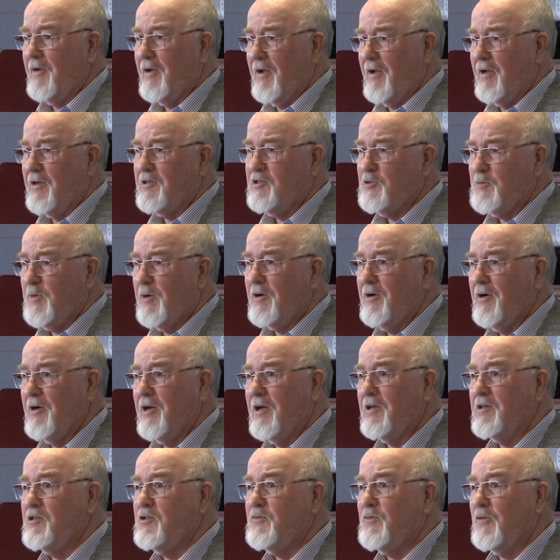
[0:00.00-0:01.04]

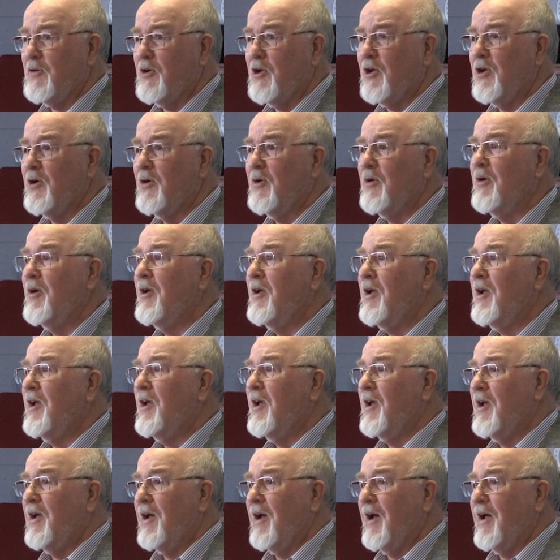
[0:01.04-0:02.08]
experience for you,
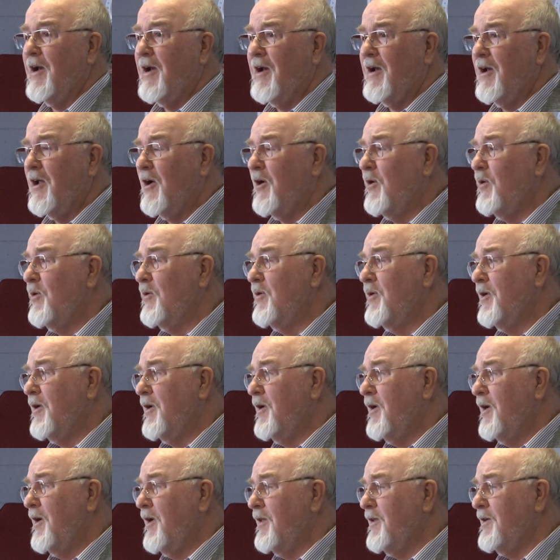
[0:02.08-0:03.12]
and I know
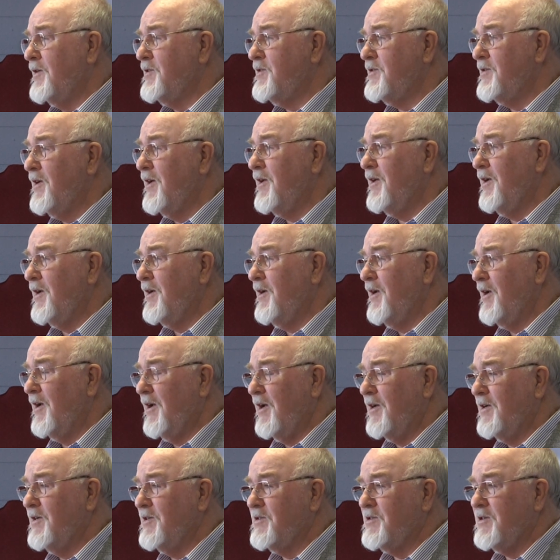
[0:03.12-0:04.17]
the city
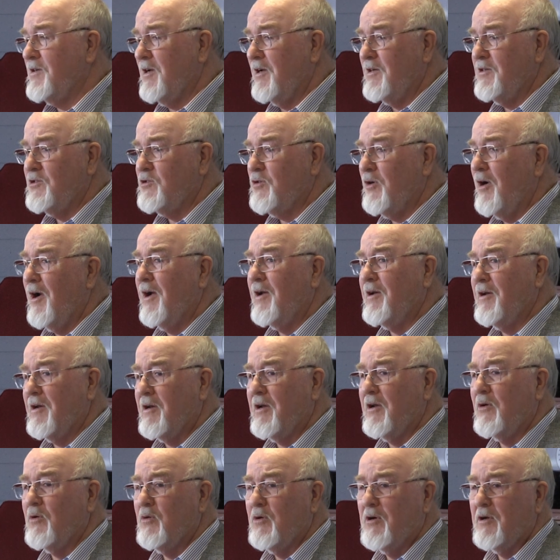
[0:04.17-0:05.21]
is trying to
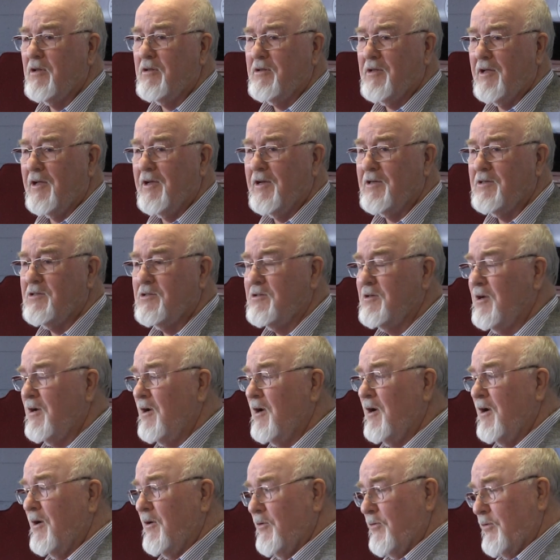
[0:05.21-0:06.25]
do good things
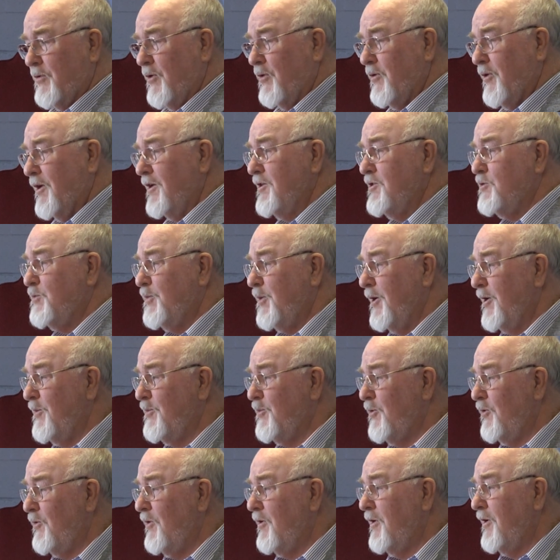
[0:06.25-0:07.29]
through these
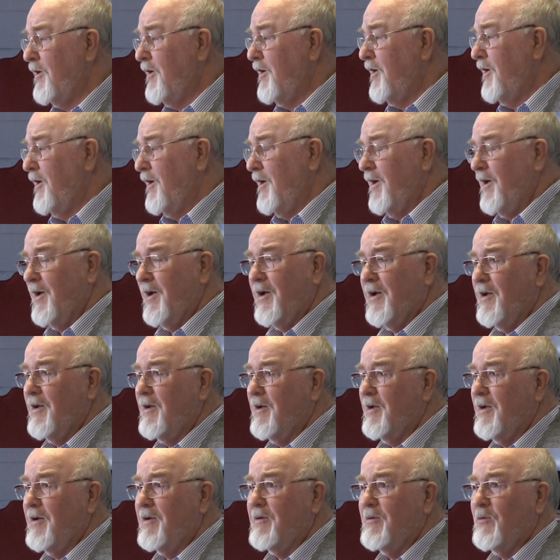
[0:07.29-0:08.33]
people, and
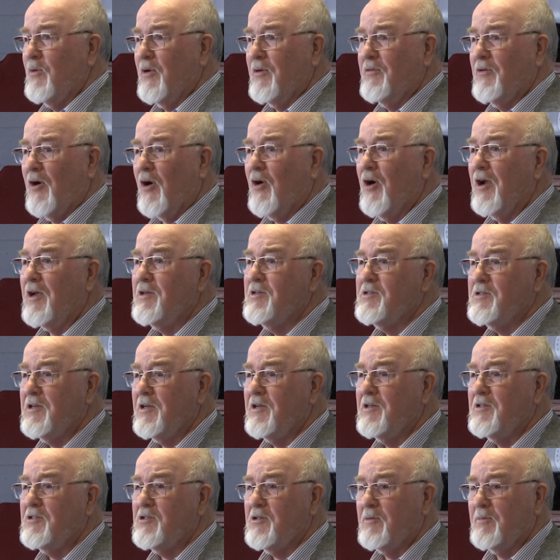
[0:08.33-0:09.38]
we've already
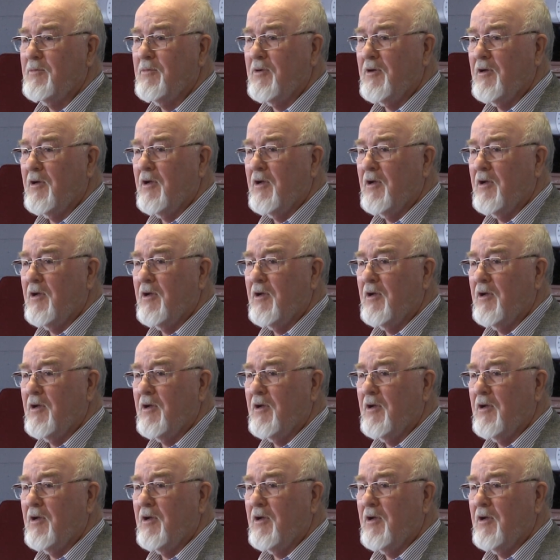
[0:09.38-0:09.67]
seen some